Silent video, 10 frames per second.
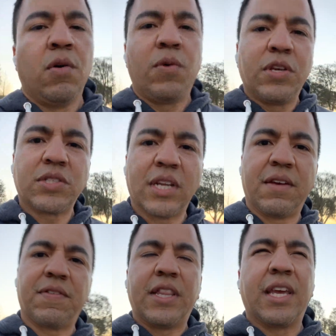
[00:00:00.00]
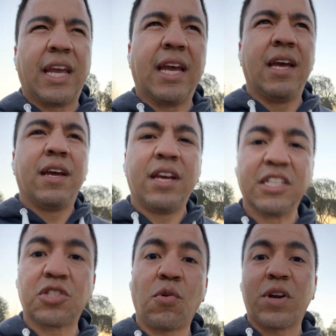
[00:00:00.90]
we used to live on the
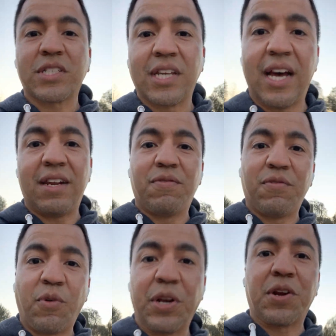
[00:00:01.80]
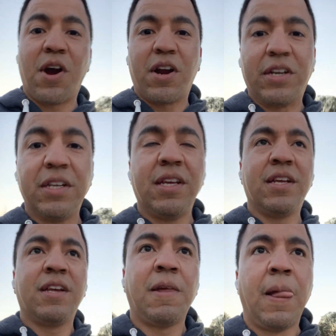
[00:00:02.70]
historic side of Winter Garden.
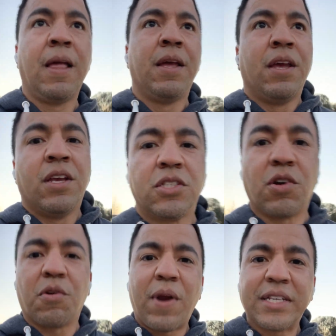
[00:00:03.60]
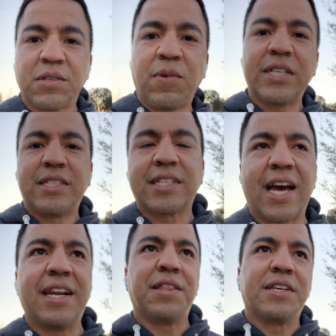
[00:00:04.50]
So Horizon West is
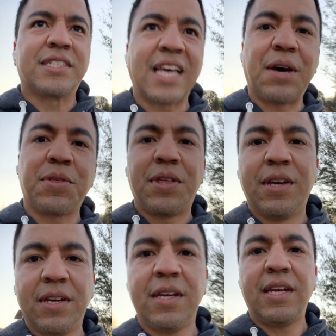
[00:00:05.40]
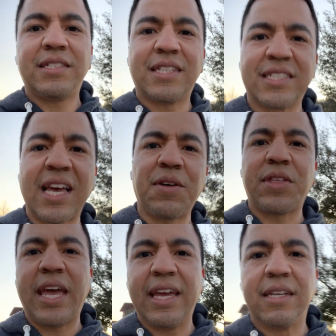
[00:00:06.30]
kind of the
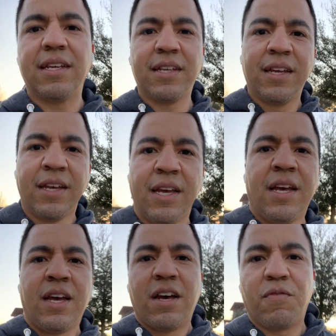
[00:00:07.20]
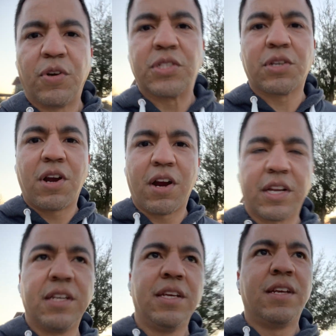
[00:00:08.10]
south end of Winter
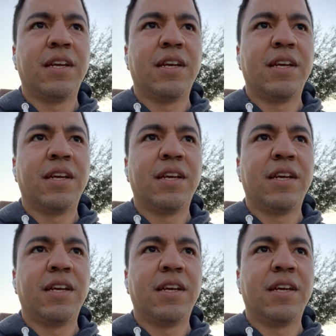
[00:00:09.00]
Garden.